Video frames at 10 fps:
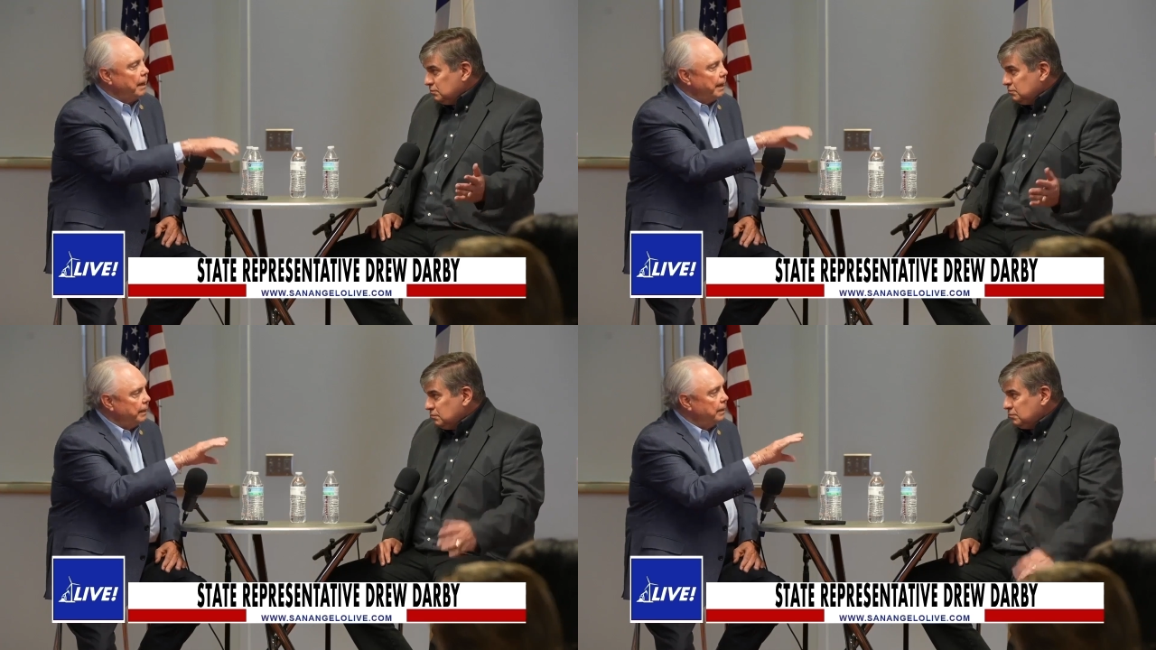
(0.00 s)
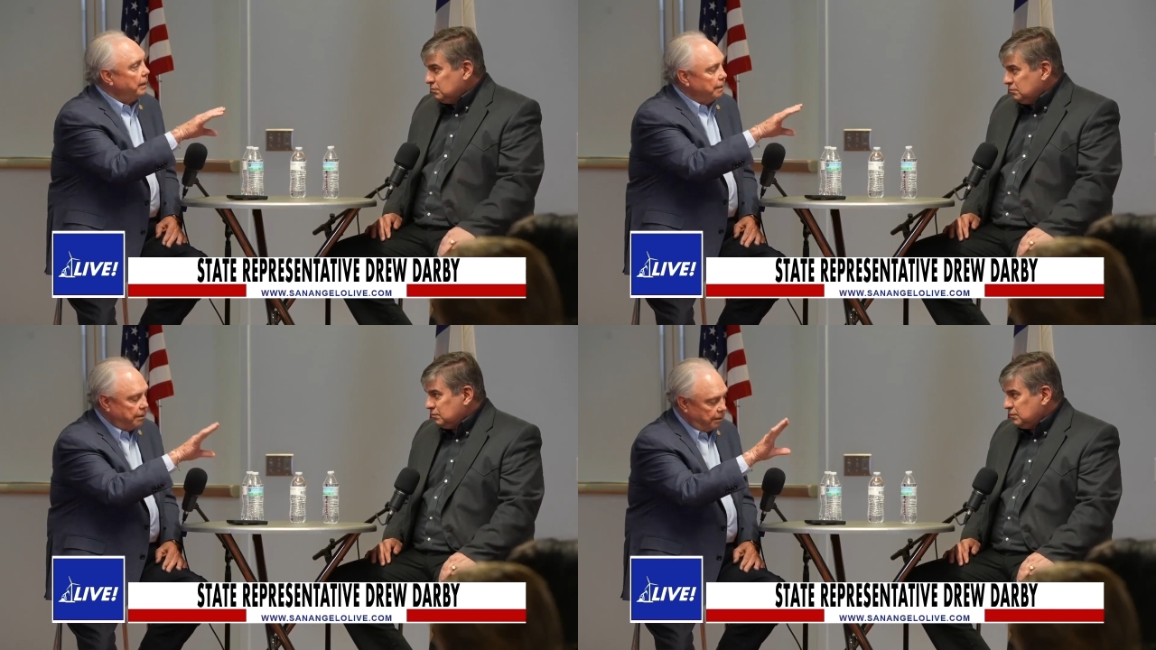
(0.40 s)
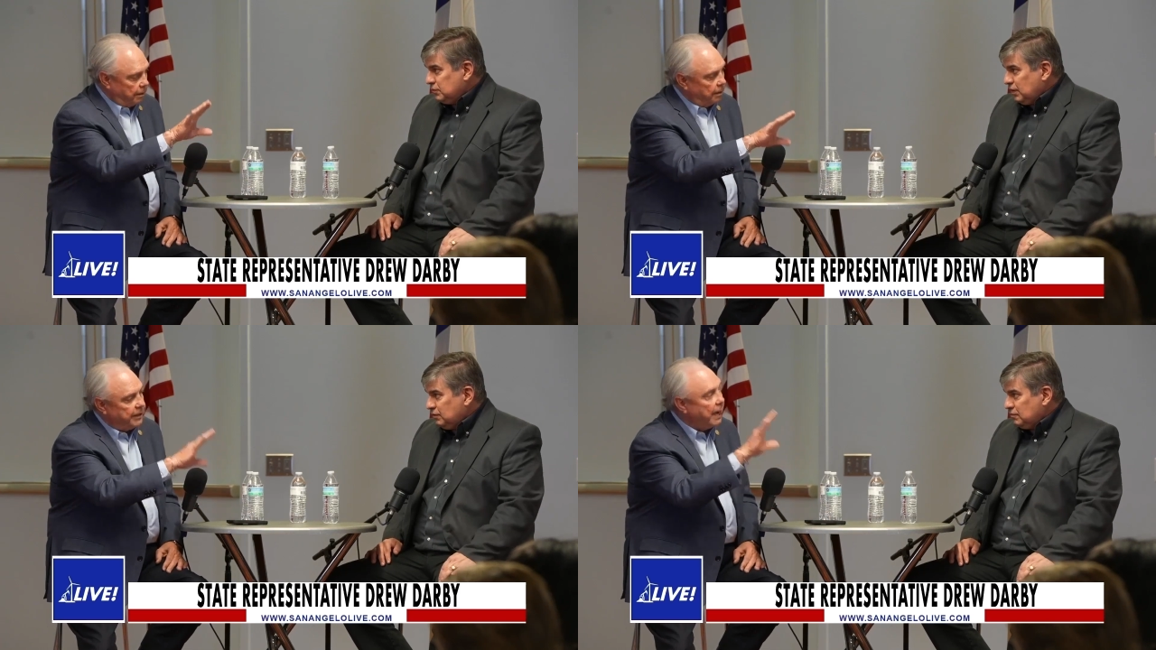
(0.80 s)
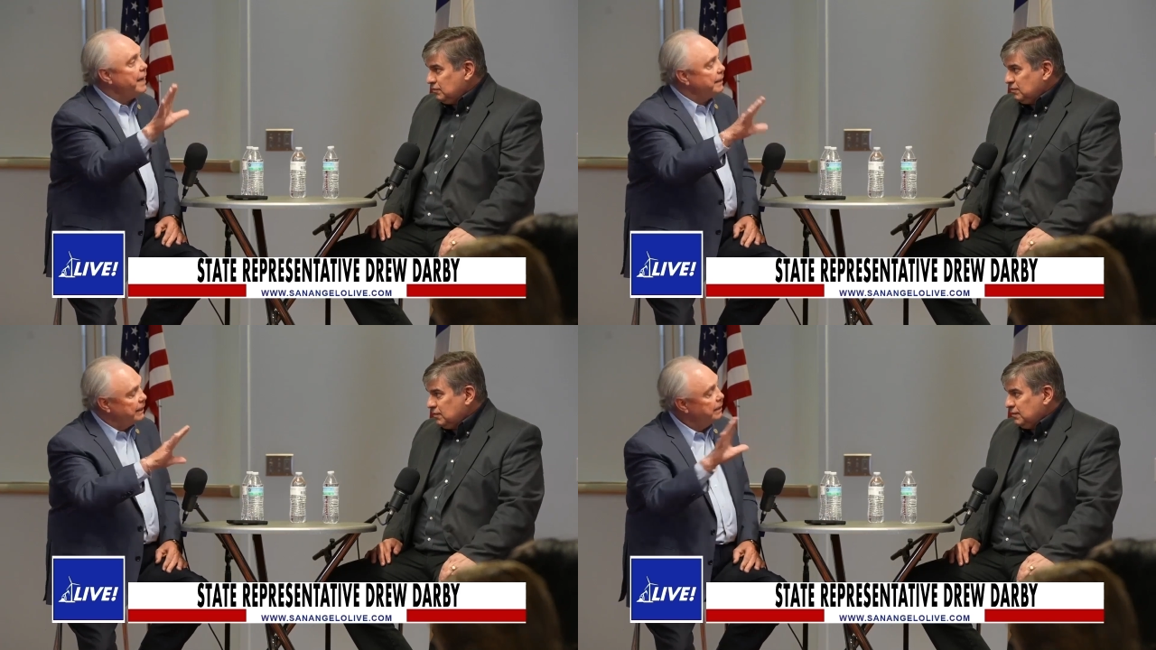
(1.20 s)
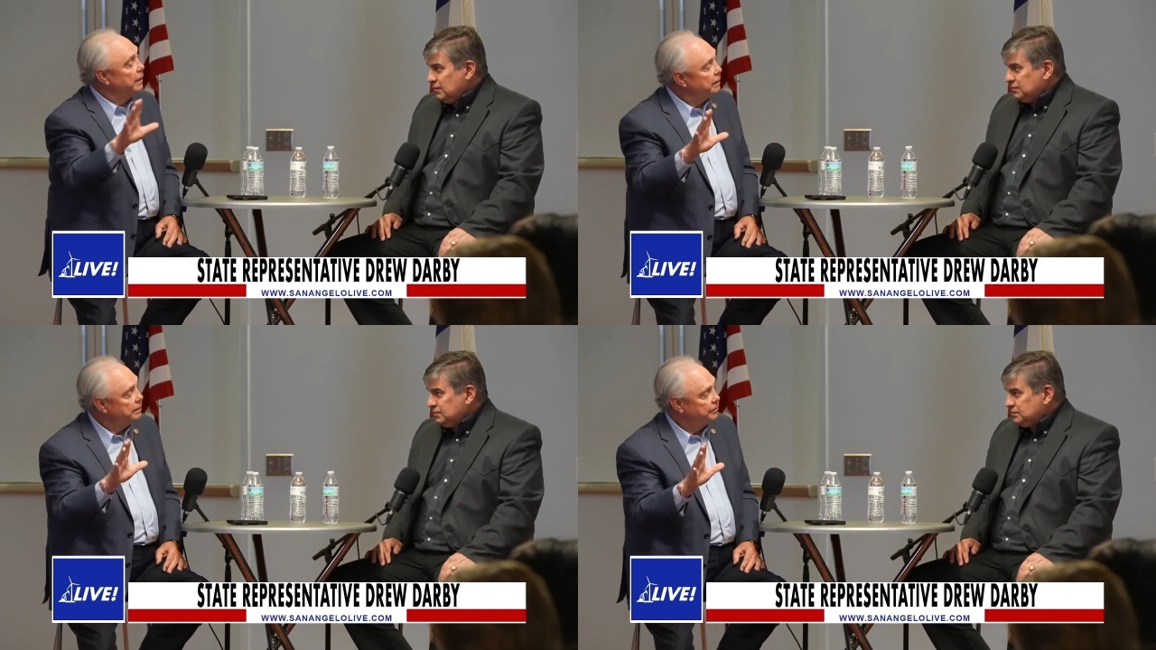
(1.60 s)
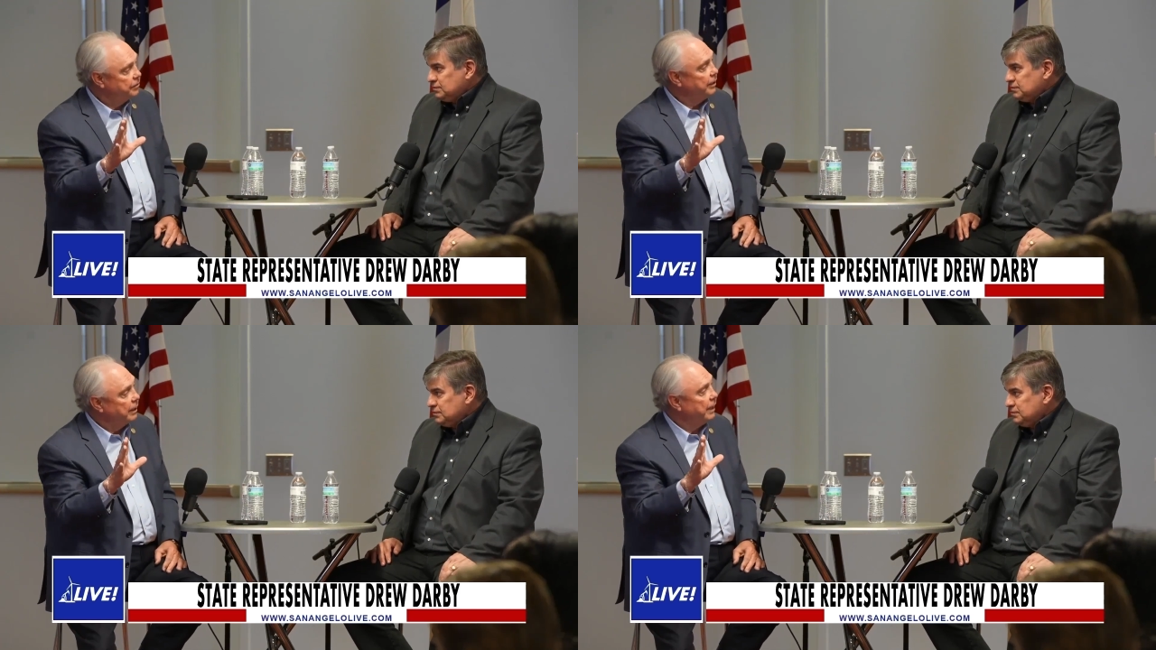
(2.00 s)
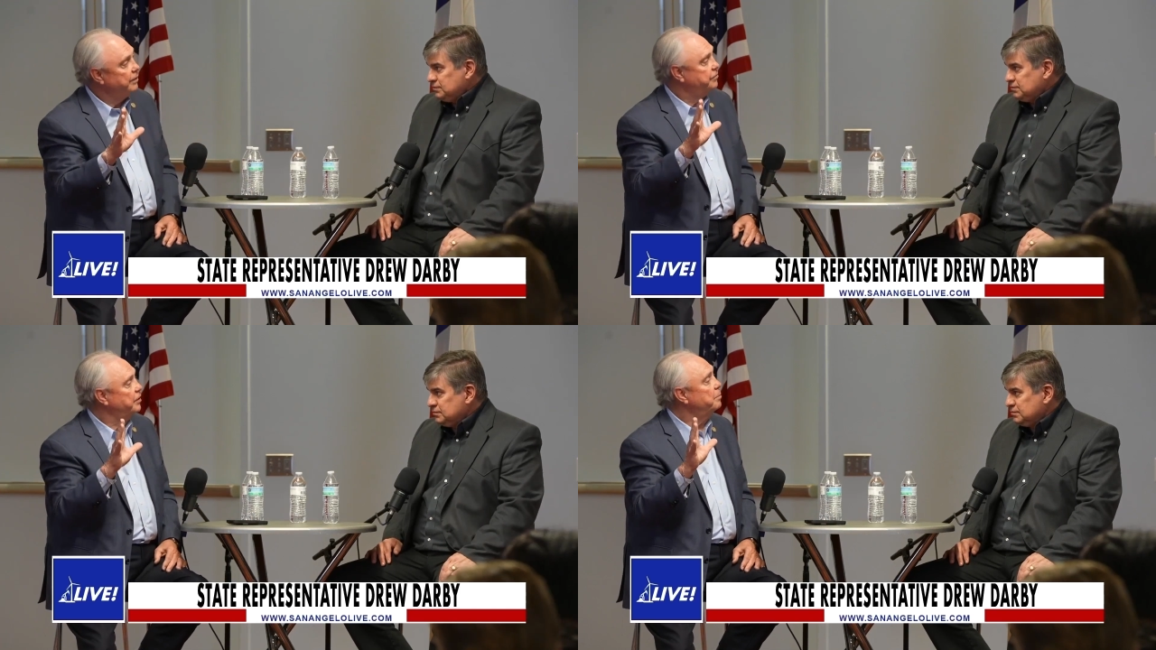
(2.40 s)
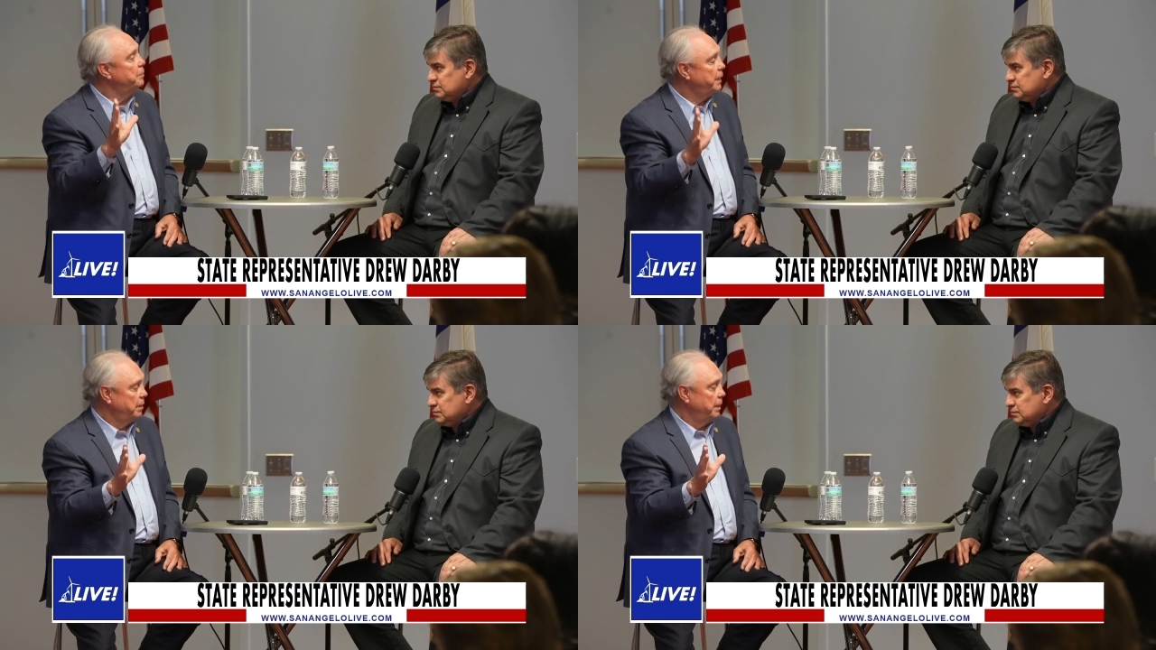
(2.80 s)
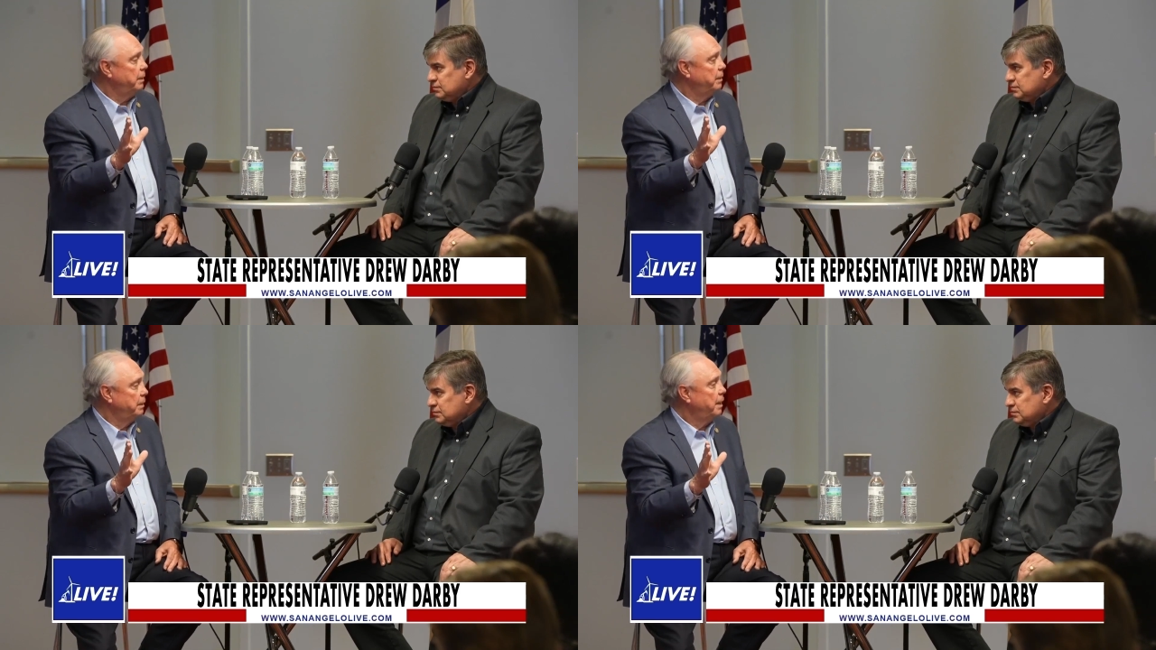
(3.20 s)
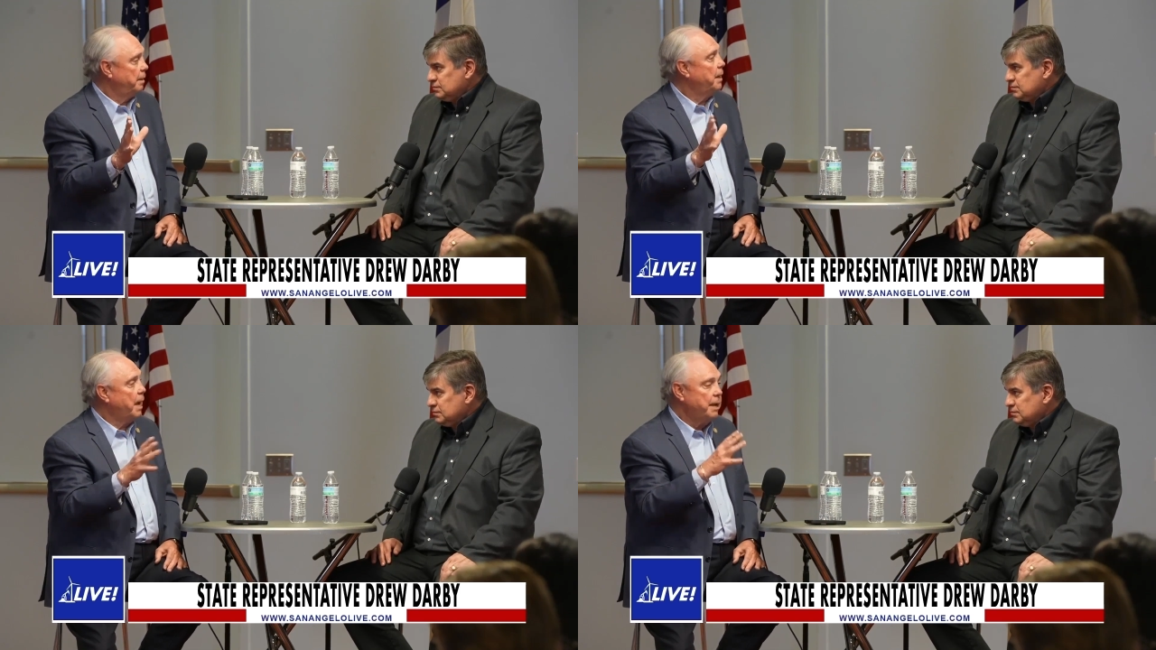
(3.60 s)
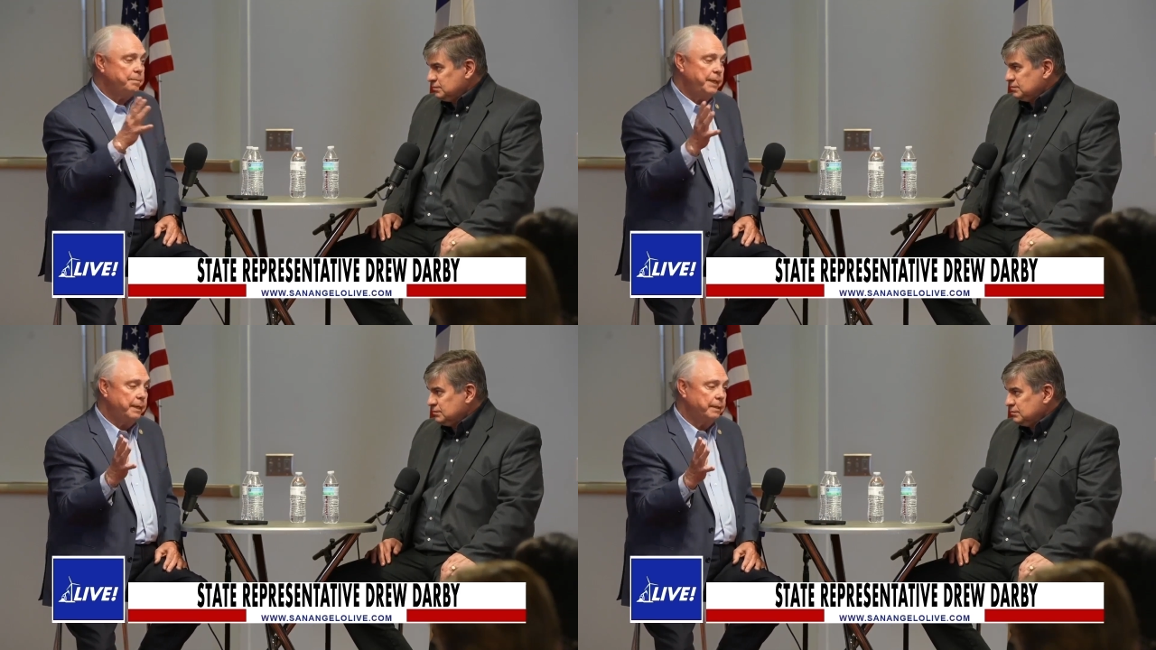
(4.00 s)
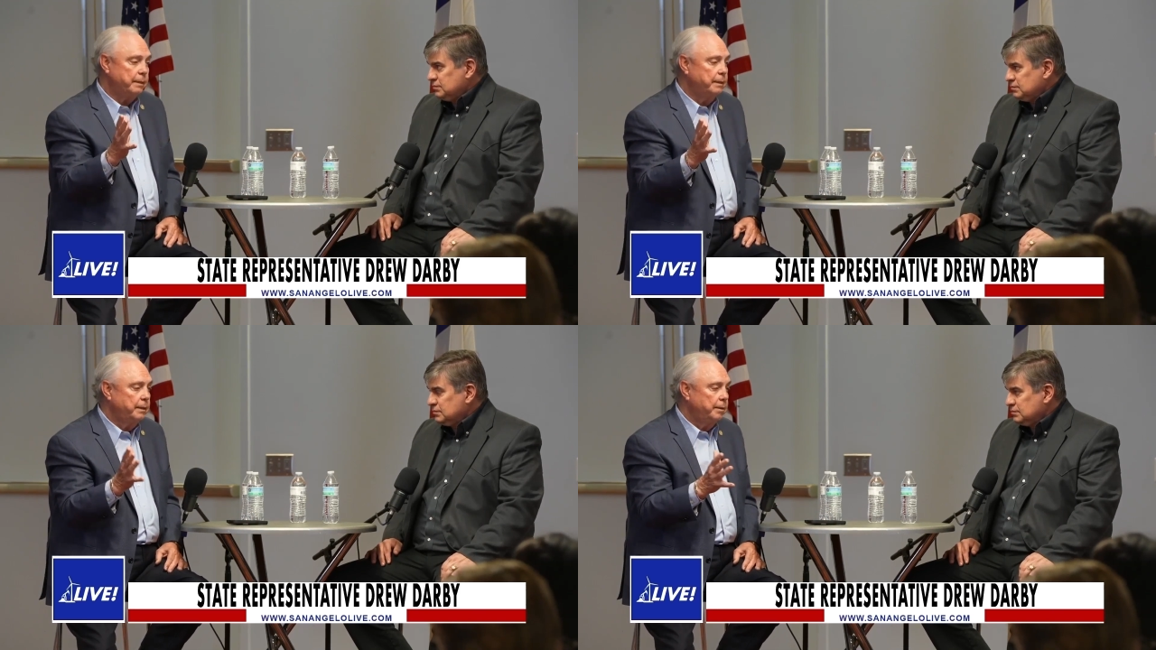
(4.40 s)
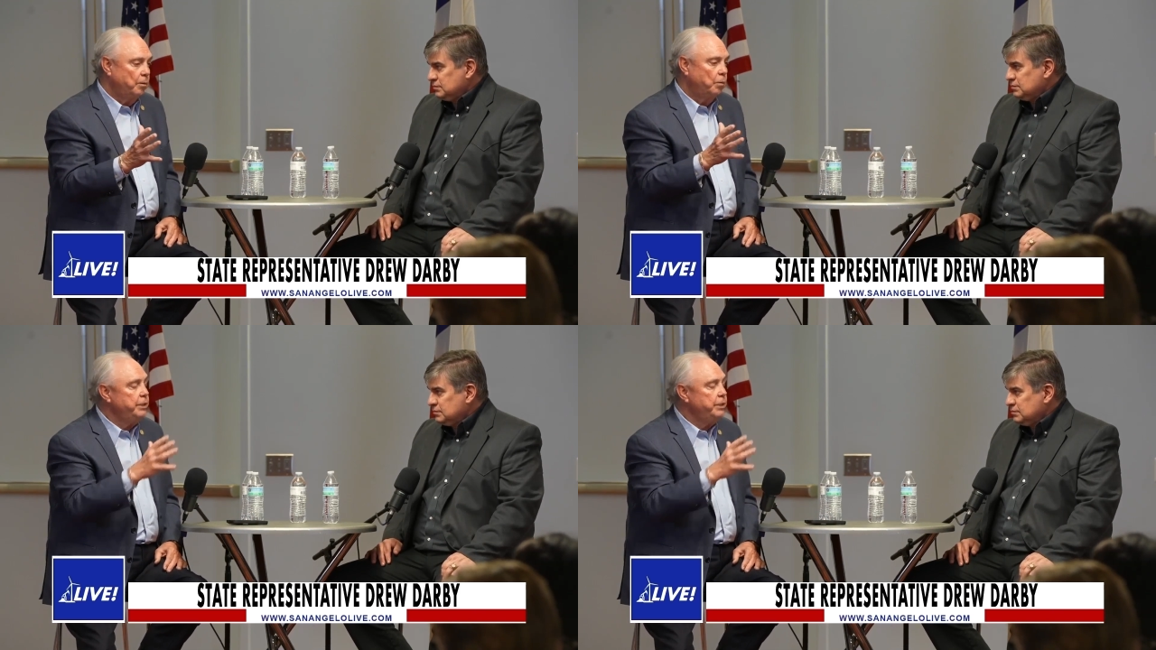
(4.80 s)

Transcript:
Speaker 1: And the idea still has some merit, I admit Mm-hmm. We